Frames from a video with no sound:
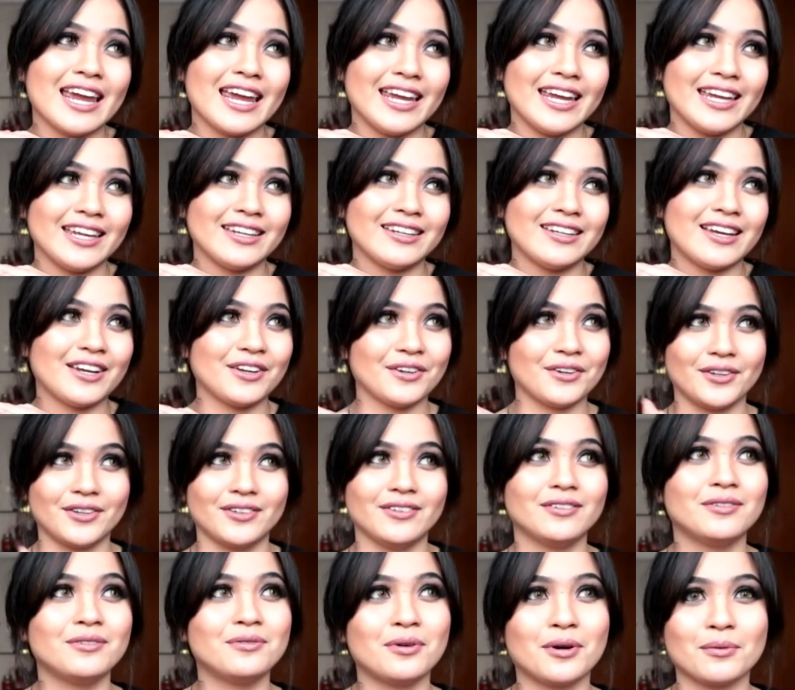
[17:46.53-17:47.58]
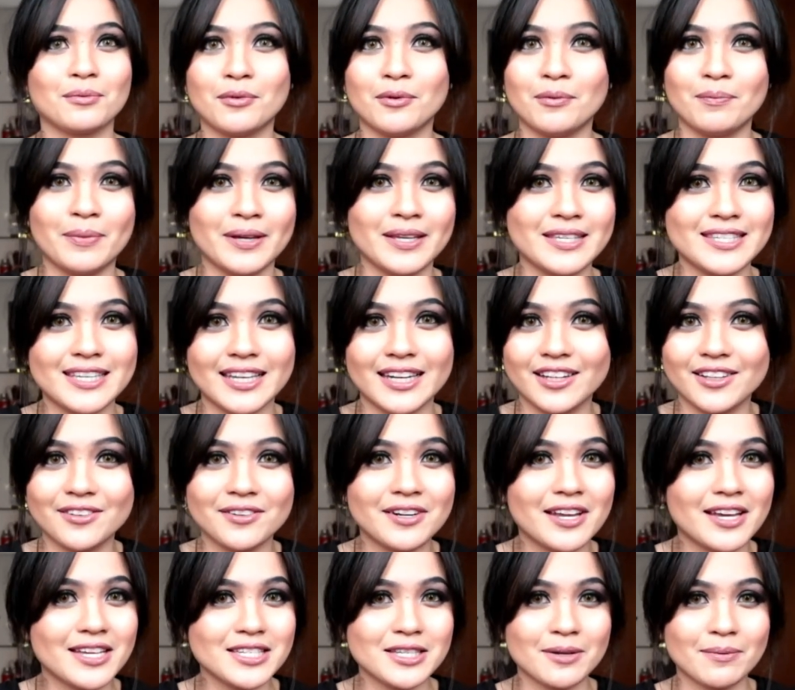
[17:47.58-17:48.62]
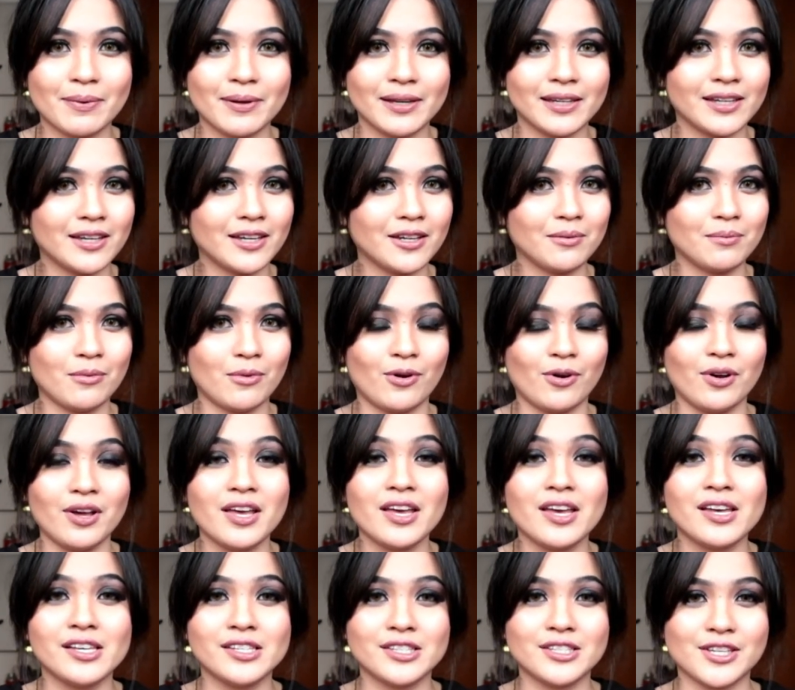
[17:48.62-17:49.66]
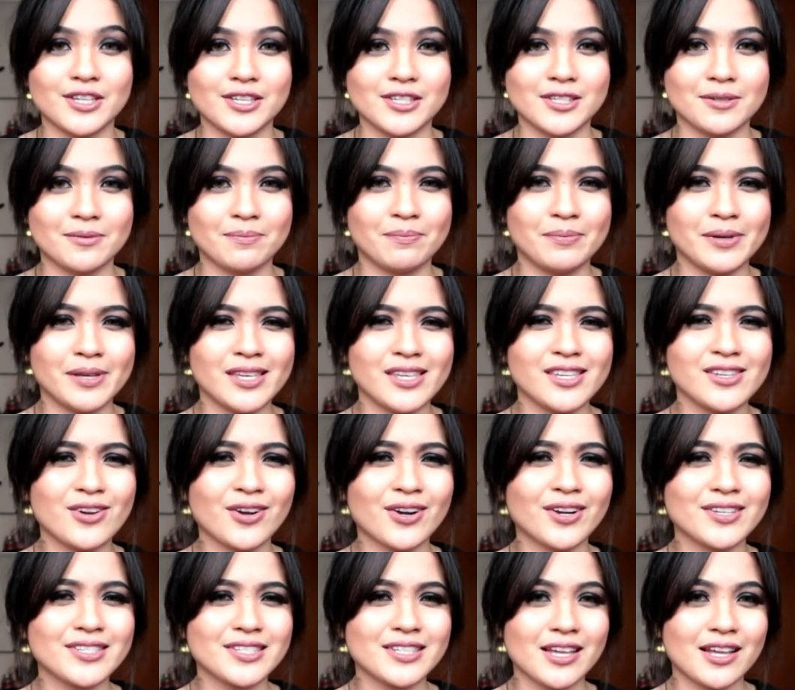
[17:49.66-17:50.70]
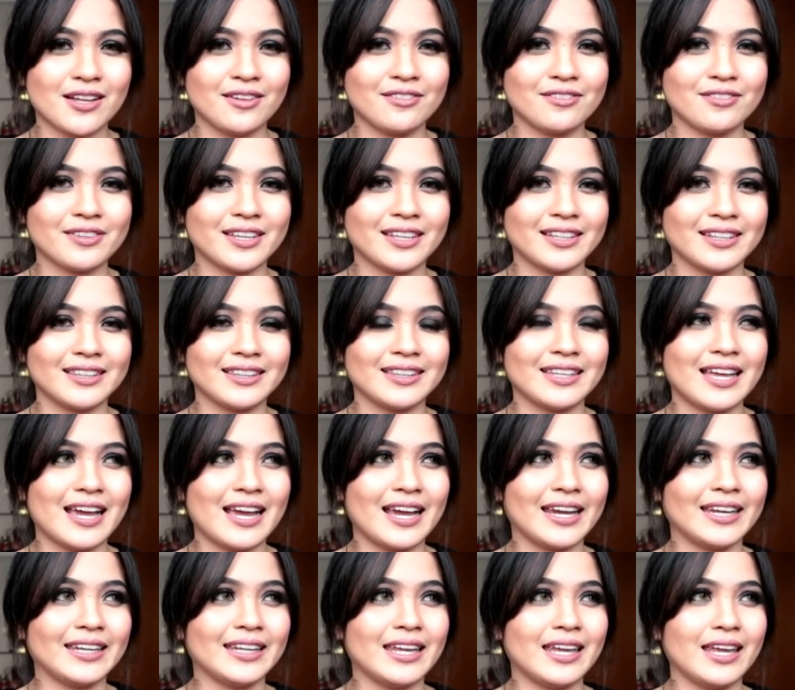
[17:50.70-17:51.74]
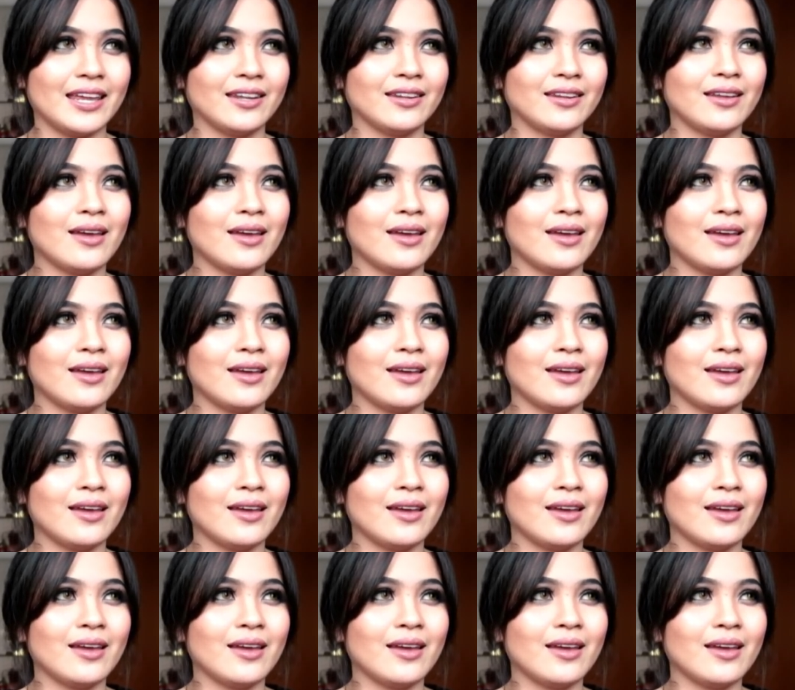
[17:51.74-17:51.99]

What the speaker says: And ayun, huwag mong pansinin yung nasa paligid mo. Just be yourself that night.